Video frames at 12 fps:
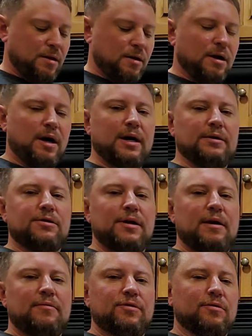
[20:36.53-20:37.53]
All right, so
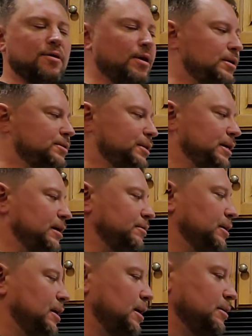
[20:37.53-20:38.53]
after crossing out
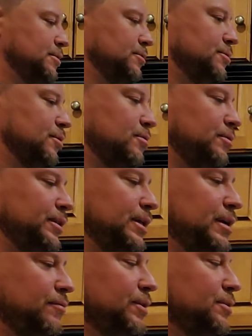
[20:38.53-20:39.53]
the odds and circling the
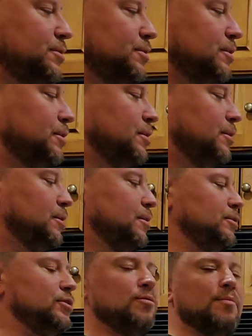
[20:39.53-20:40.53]
evens,
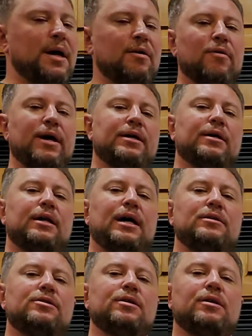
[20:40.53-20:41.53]
you may
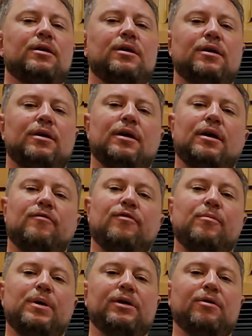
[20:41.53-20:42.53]
recognize a
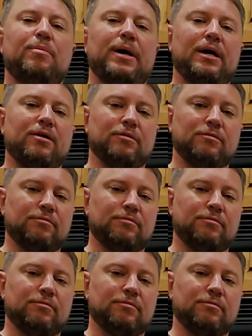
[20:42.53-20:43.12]
familiar pattern.